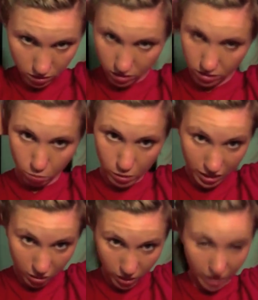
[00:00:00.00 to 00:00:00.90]

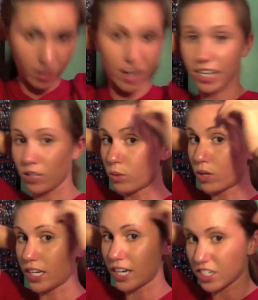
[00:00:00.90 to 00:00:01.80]
Depending on how high you
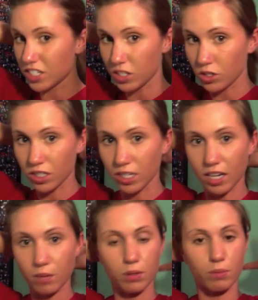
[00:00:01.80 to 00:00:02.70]
want it, I just usually
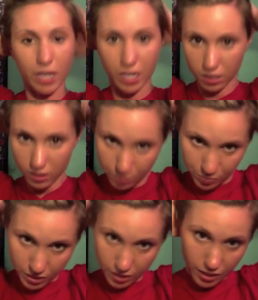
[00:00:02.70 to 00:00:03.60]
kind of put mine
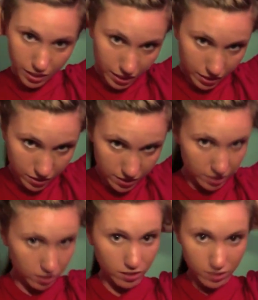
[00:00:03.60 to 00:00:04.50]
at the
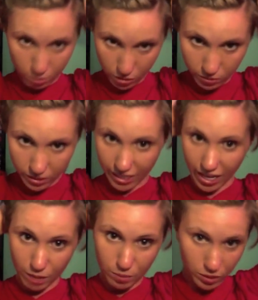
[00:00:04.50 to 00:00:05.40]
center. Some people like
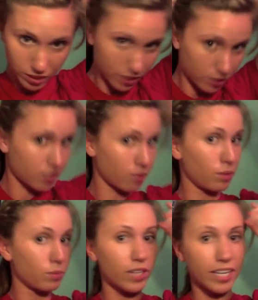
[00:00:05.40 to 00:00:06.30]
high ponytails, some
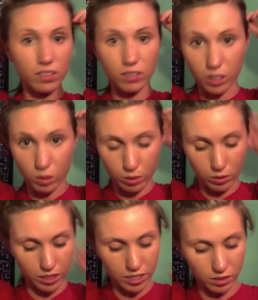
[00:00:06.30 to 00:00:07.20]
people like low
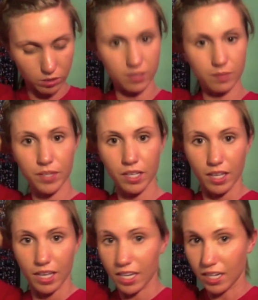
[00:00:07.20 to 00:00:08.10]
ponytails.
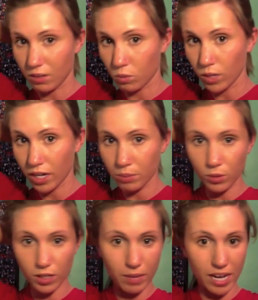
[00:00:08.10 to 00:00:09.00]
And when I'm
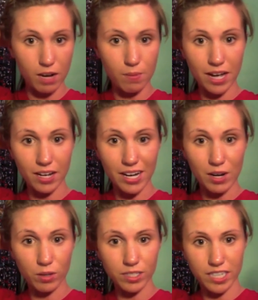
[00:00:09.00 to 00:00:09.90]
pulling my hair back,
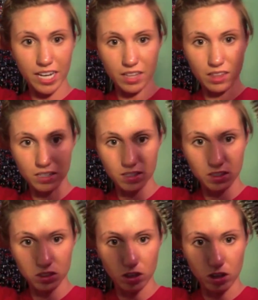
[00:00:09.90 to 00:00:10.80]
I always take
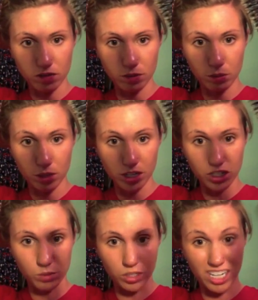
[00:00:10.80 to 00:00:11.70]
this soft
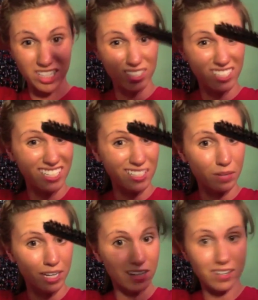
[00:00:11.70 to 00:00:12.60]
brush, which I use to
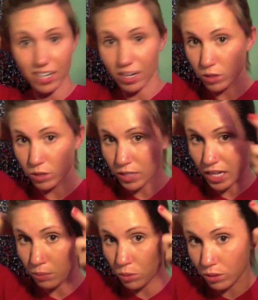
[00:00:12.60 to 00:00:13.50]
tease my hair, and I always
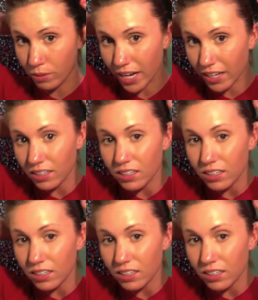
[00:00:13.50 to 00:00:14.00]
kind of pull it back.